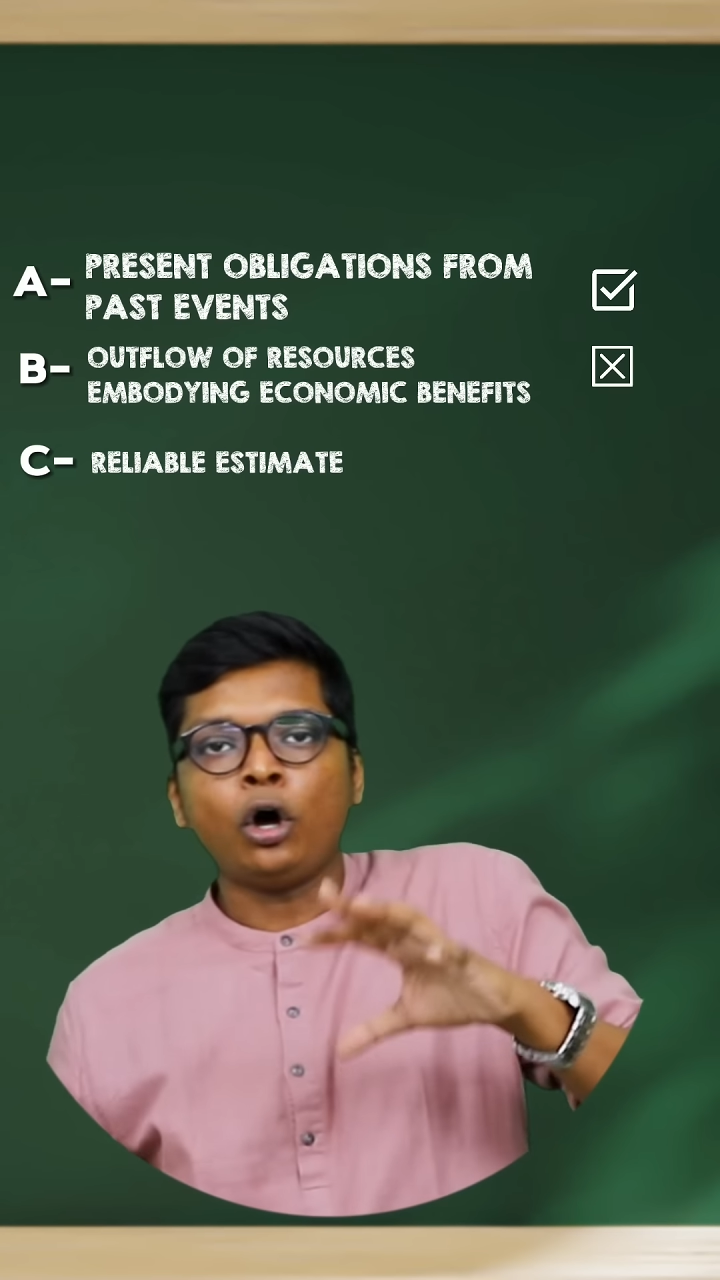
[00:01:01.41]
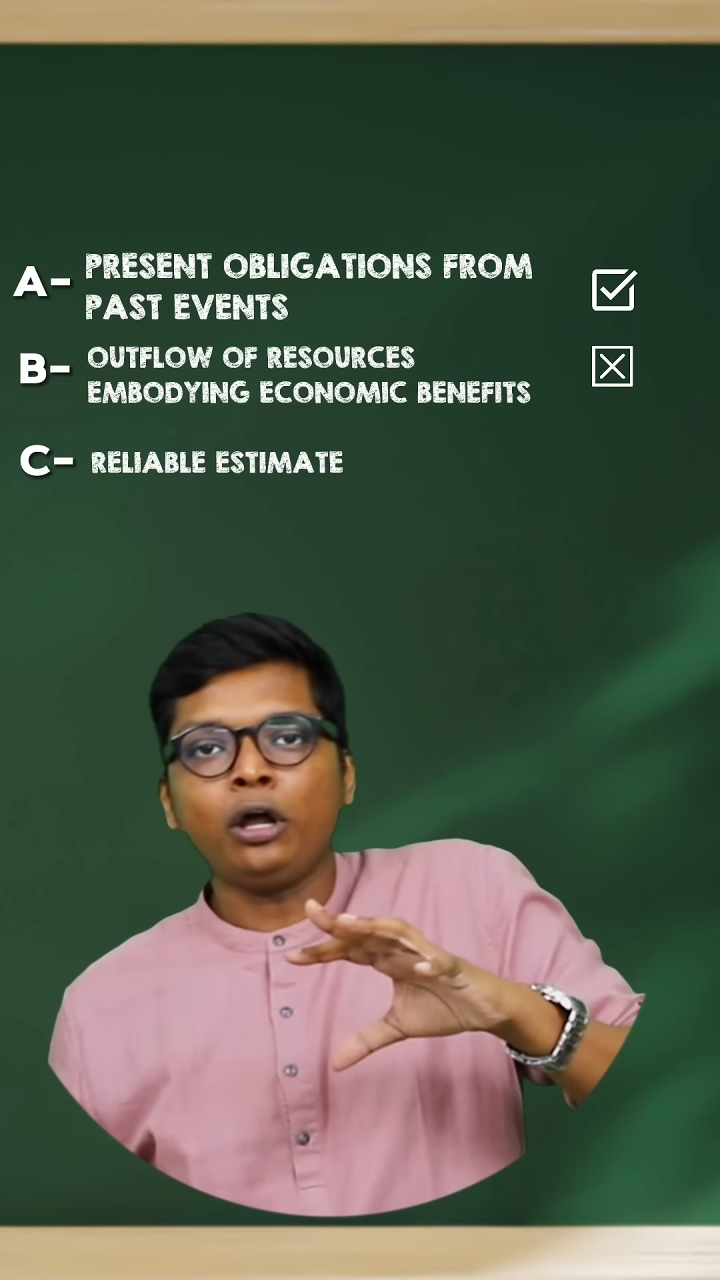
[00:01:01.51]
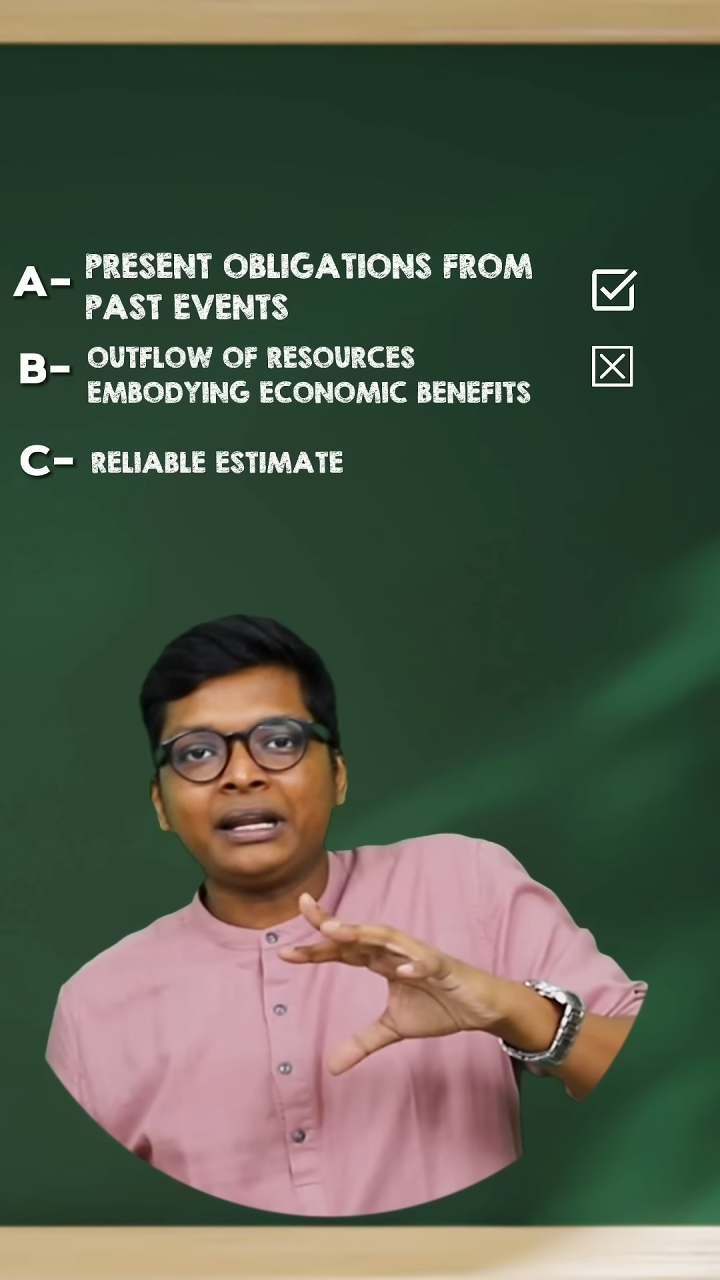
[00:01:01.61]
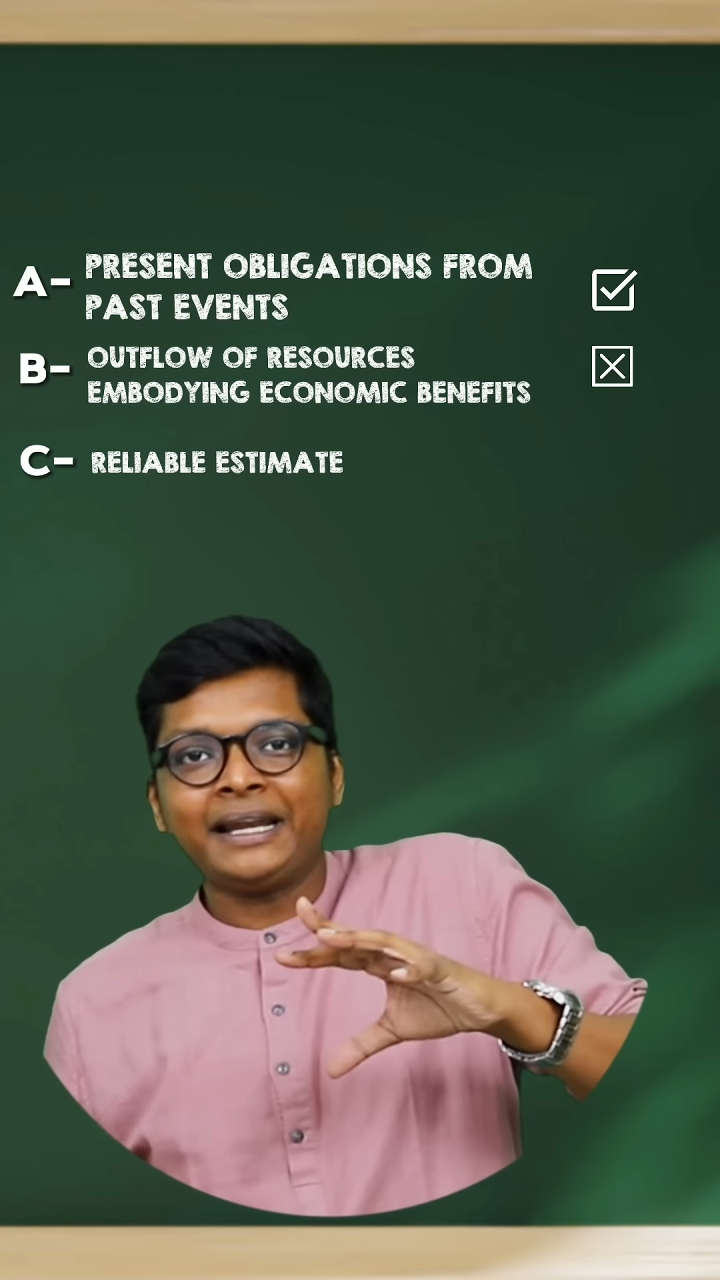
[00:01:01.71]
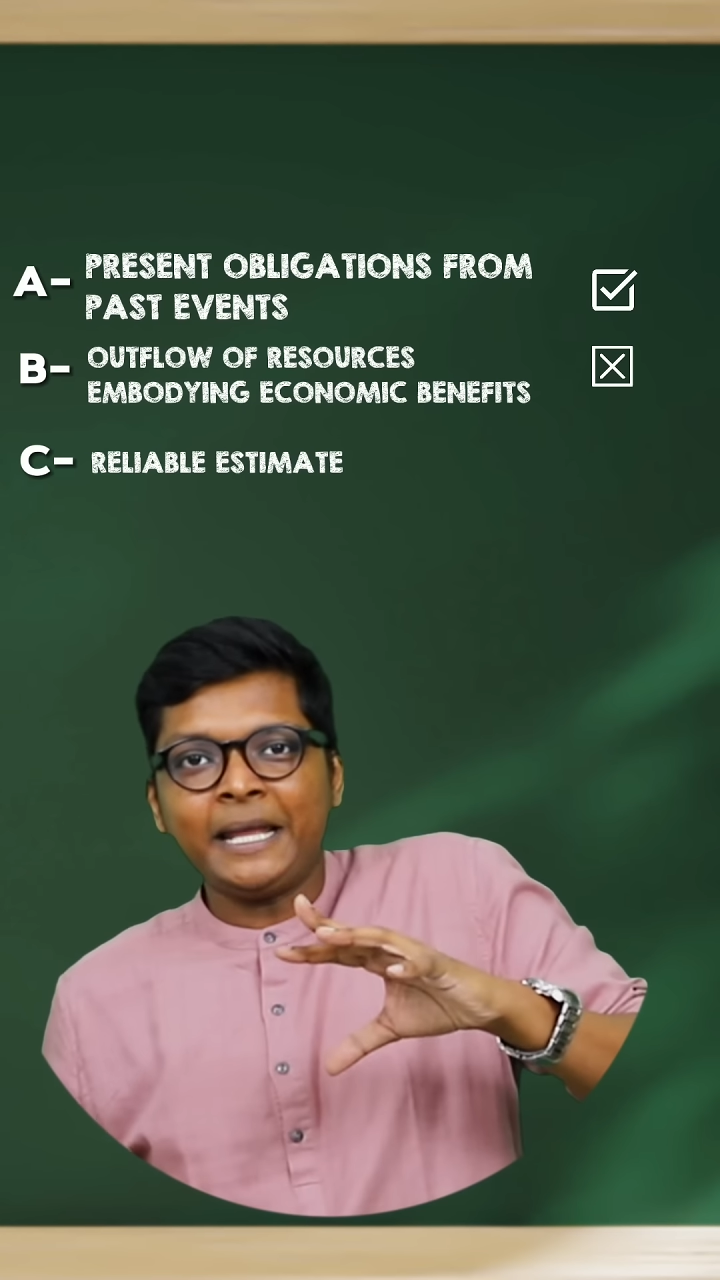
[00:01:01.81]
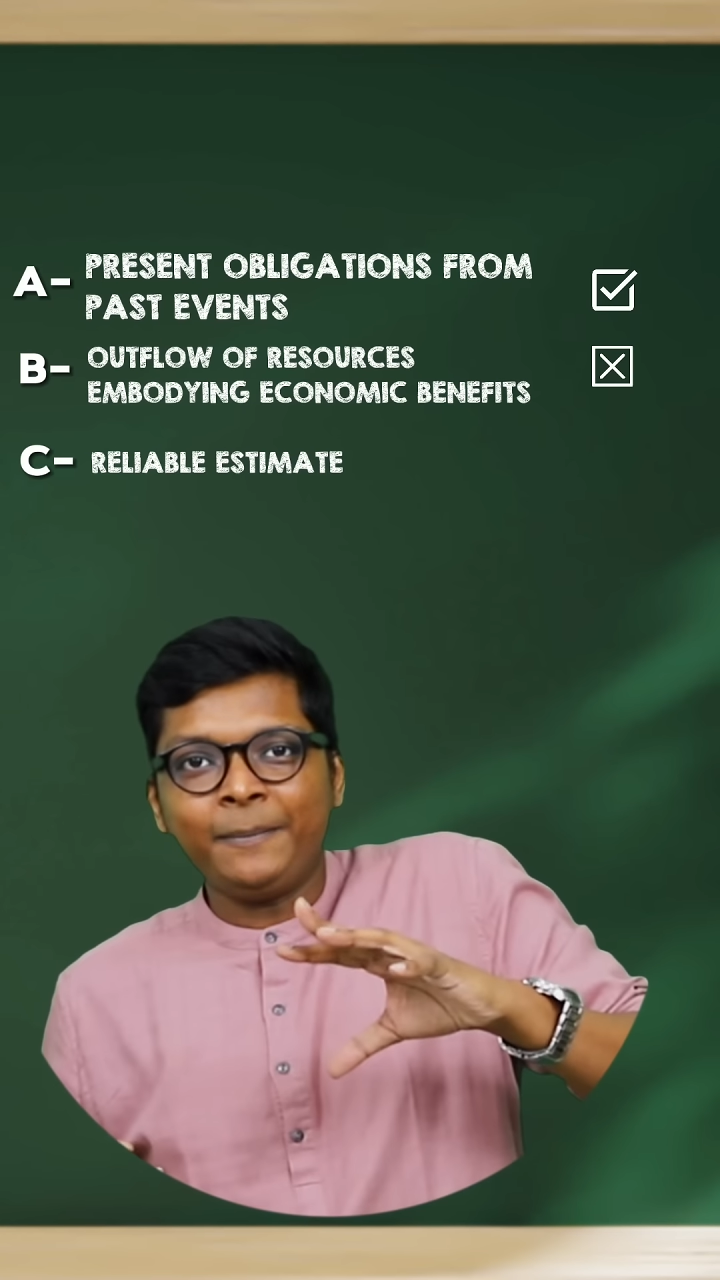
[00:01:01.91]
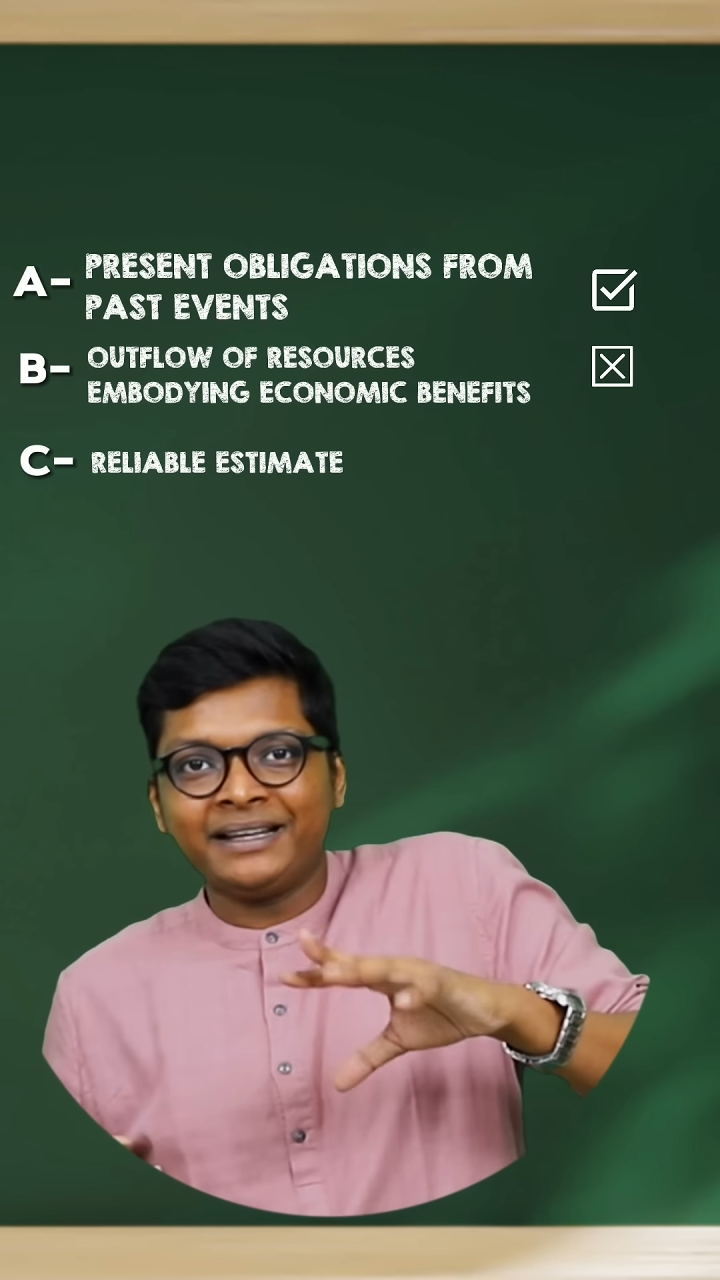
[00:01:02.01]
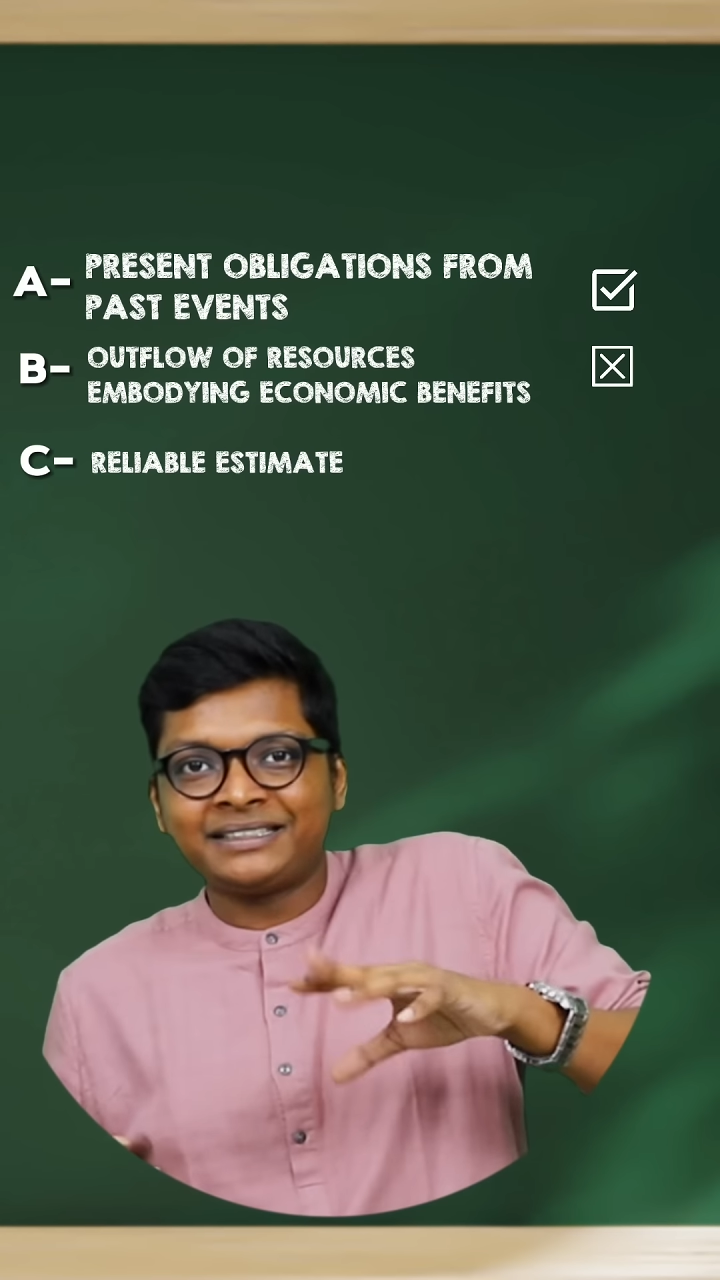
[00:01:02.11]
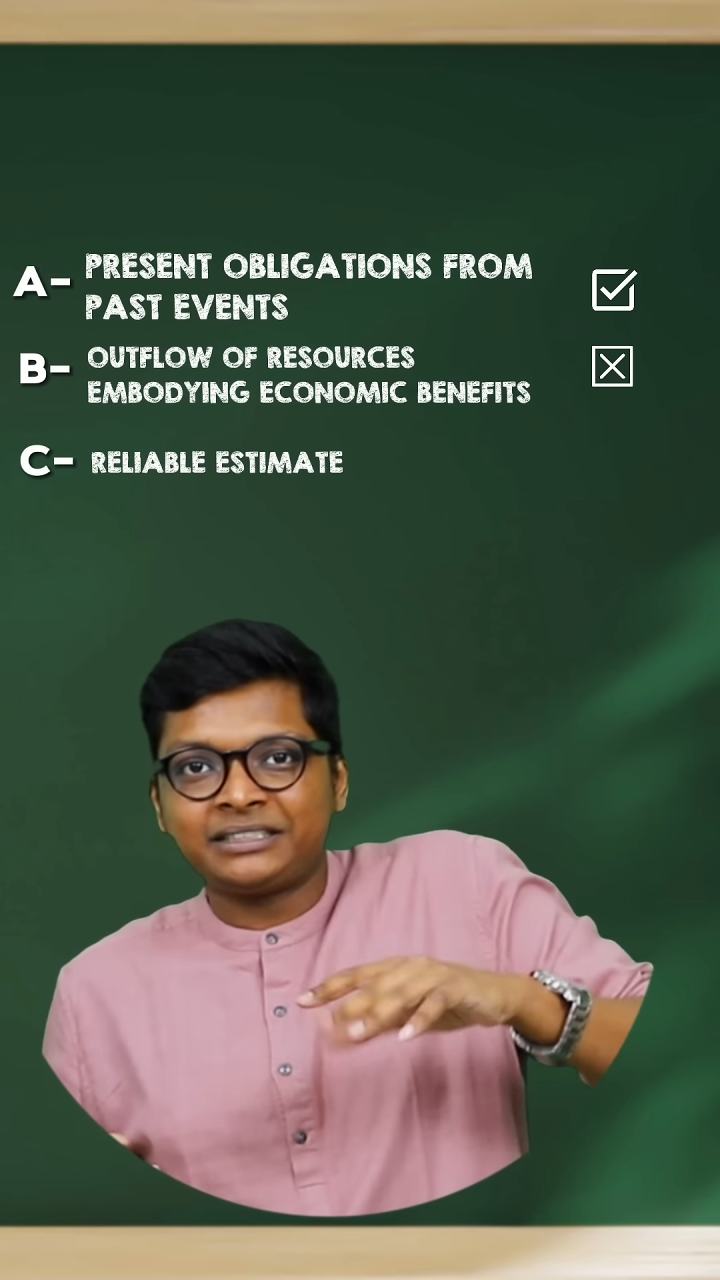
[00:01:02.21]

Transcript: or reliable